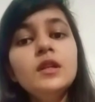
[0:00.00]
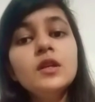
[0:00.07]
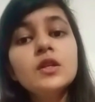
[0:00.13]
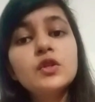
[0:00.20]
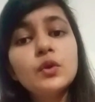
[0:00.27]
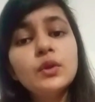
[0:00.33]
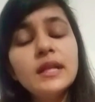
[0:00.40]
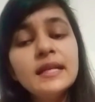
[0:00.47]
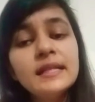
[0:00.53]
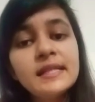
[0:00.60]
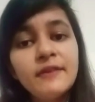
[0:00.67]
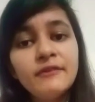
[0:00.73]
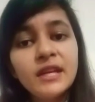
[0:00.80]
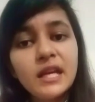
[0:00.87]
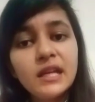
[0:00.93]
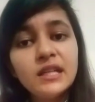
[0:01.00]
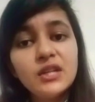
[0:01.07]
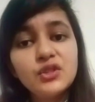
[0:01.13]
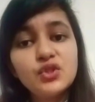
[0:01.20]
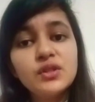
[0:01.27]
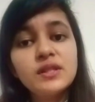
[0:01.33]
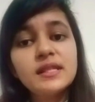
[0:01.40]
So these 7
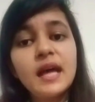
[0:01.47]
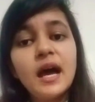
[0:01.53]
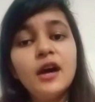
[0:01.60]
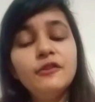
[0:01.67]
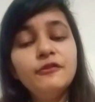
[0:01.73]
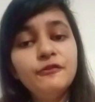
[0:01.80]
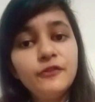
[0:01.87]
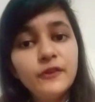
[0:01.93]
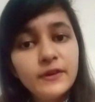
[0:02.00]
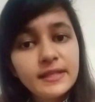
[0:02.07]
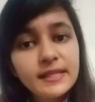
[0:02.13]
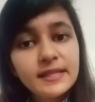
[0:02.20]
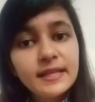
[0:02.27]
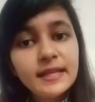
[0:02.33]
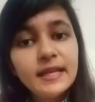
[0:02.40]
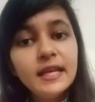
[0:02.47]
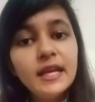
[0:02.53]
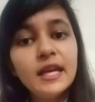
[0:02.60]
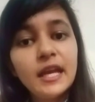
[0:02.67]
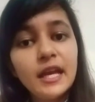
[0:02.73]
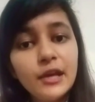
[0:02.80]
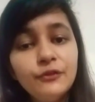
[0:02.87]
conditions are, firstly,
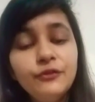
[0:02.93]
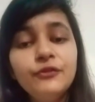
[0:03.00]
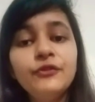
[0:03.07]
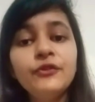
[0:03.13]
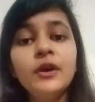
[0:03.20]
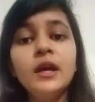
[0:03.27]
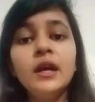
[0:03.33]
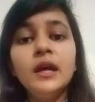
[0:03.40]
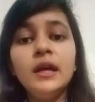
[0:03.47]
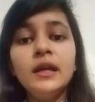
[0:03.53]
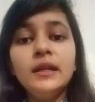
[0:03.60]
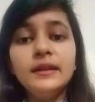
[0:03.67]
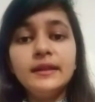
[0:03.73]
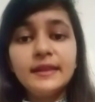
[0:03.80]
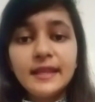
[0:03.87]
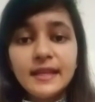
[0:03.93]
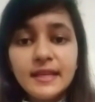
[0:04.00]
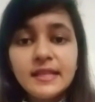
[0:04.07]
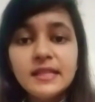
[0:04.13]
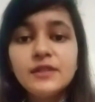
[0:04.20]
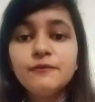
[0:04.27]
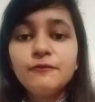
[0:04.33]
if
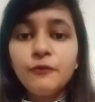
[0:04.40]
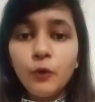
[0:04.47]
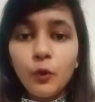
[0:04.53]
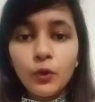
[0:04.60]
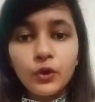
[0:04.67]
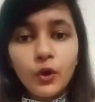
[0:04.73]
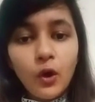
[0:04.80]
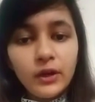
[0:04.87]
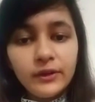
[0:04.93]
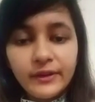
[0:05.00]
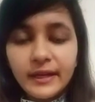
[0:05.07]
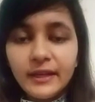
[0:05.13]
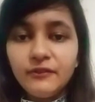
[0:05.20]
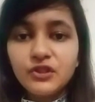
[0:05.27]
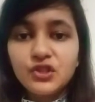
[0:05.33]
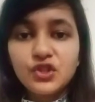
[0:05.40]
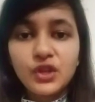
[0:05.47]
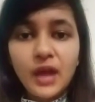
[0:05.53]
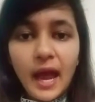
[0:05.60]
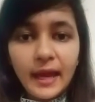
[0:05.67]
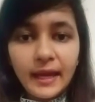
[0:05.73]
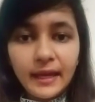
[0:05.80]
these 4 already which
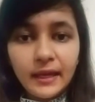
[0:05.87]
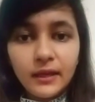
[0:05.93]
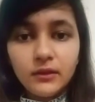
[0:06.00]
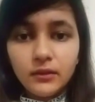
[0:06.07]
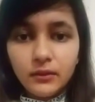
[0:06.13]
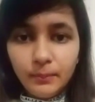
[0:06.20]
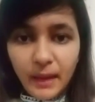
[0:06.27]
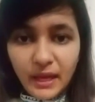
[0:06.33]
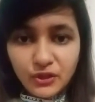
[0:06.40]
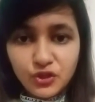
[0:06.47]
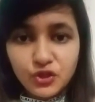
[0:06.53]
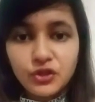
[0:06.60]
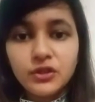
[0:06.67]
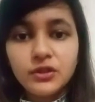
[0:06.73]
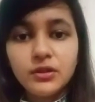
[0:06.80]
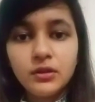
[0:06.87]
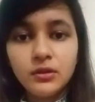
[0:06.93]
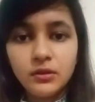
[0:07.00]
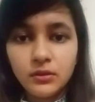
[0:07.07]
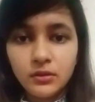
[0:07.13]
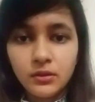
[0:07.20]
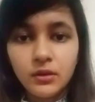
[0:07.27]
I mentioned
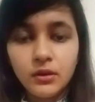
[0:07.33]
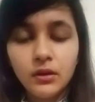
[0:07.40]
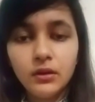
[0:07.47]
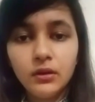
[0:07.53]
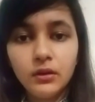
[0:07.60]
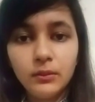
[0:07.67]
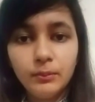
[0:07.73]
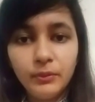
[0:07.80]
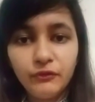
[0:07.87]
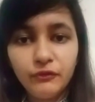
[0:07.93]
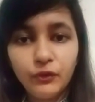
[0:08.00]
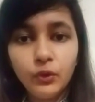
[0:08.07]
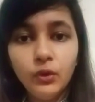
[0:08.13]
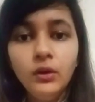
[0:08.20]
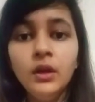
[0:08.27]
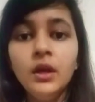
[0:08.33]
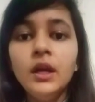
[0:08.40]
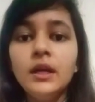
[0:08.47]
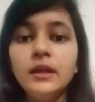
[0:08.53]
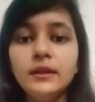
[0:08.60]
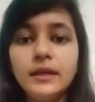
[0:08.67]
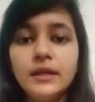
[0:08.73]
before,
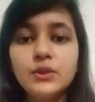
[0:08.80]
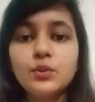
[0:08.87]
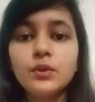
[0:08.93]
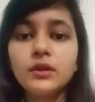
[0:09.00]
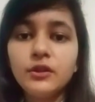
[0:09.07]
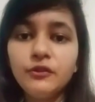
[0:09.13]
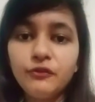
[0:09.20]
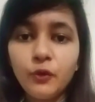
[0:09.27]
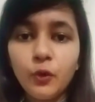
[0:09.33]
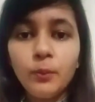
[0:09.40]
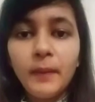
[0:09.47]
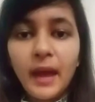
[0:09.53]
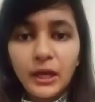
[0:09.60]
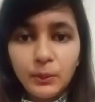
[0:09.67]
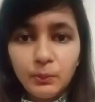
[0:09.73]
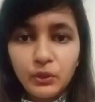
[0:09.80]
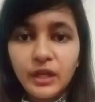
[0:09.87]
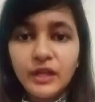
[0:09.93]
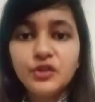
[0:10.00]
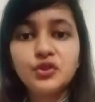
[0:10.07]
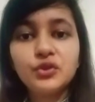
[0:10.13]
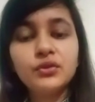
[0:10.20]
these were the 4:
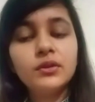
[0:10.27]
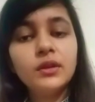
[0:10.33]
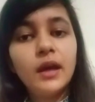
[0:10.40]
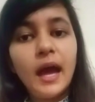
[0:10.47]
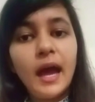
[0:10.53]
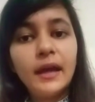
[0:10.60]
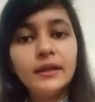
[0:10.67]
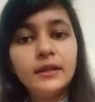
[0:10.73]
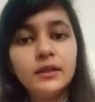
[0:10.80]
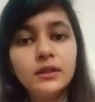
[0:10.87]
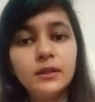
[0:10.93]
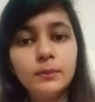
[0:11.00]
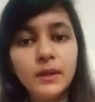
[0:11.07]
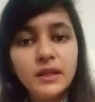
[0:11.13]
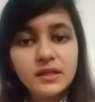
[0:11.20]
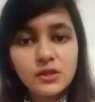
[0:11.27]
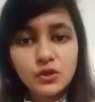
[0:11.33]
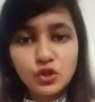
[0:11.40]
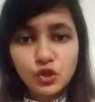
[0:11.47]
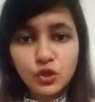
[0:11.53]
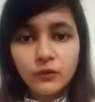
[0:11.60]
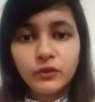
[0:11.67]
manipulation and
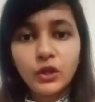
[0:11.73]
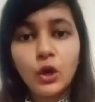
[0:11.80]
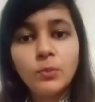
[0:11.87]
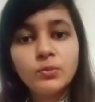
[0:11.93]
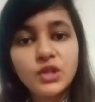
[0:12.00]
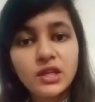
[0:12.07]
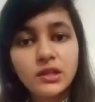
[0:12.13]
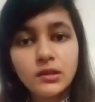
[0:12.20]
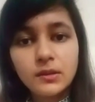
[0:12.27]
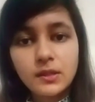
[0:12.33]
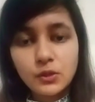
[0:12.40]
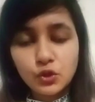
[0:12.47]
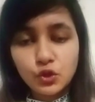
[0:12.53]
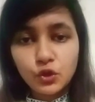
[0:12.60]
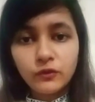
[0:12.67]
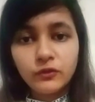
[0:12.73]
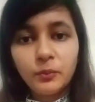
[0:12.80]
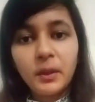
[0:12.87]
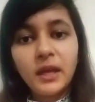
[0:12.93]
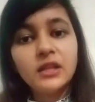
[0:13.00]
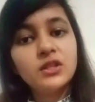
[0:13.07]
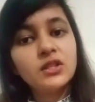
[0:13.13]
insertion of the object, insertion of the
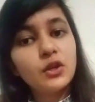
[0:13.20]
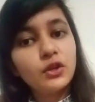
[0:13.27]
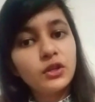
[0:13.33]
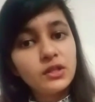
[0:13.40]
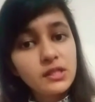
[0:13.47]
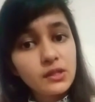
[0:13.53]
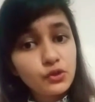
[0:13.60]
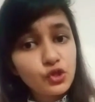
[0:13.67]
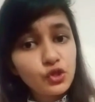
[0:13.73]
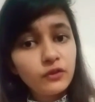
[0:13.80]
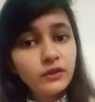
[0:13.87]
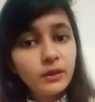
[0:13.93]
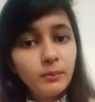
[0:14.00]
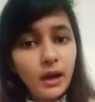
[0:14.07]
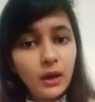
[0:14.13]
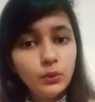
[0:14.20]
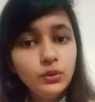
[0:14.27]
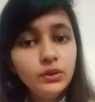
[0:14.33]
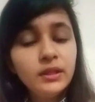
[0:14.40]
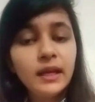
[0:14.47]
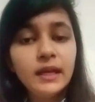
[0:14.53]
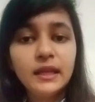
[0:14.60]
penis or insertion of the
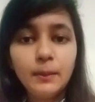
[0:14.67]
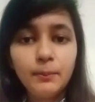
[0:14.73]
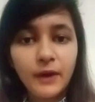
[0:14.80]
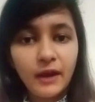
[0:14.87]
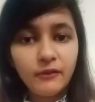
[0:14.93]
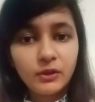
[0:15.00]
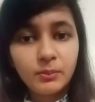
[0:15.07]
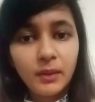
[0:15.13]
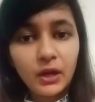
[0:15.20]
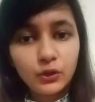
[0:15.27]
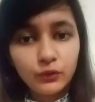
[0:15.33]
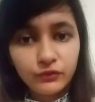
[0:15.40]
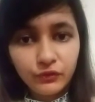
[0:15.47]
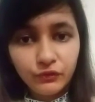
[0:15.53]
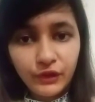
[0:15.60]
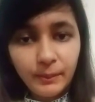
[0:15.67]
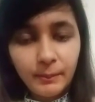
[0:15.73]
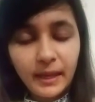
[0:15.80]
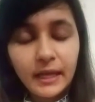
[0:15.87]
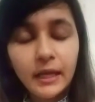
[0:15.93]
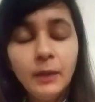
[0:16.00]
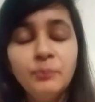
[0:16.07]
mouth in the private part of the
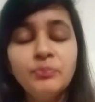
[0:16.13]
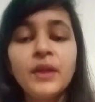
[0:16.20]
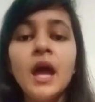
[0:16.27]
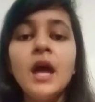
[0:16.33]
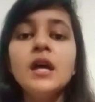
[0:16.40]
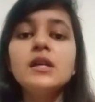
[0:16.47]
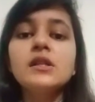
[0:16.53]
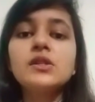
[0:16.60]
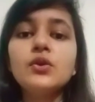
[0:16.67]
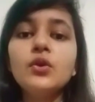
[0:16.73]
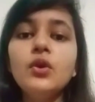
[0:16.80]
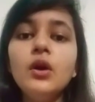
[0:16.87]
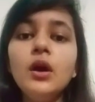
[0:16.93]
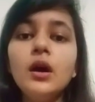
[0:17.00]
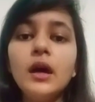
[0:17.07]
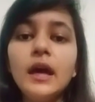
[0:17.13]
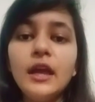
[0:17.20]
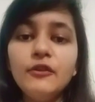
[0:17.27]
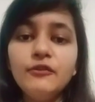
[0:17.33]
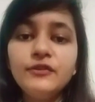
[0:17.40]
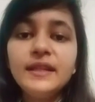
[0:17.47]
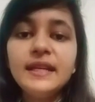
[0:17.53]
female. So
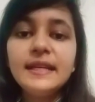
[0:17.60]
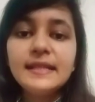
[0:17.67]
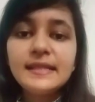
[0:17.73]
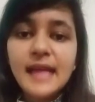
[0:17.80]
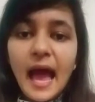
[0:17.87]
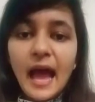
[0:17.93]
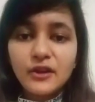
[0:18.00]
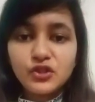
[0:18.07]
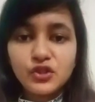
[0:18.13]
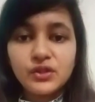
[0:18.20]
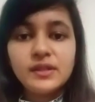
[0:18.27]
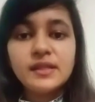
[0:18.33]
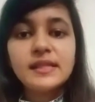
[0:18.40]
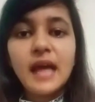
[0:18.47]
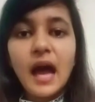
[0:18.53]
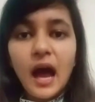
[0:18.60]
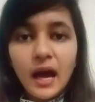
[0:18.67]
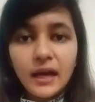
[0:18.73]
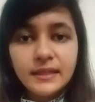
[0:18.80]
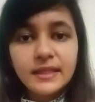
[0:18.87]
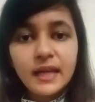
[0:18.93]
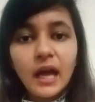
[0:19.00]
if these actions
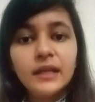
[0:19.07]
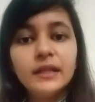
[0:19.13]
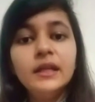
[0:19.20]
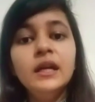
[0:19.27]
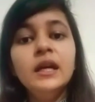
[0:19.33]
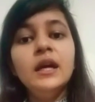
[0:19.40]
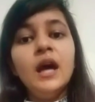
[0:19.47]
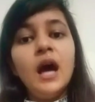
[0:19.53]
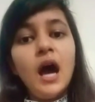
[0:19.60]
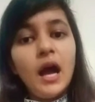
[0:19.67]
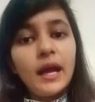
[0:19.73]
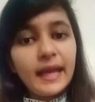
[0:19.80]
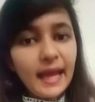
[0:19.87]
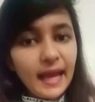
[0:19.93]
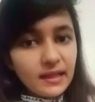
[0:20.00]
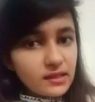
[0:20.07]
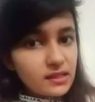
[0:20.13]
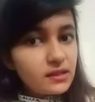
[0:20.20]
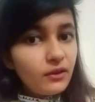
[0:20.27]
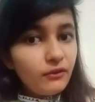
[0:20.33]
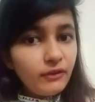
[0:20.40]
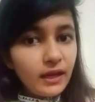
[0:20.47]
are done against
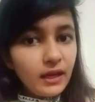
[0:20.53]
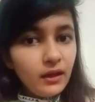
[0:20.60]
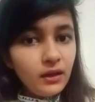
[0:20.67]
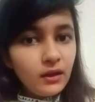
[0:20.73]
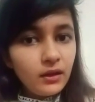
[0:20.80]
the will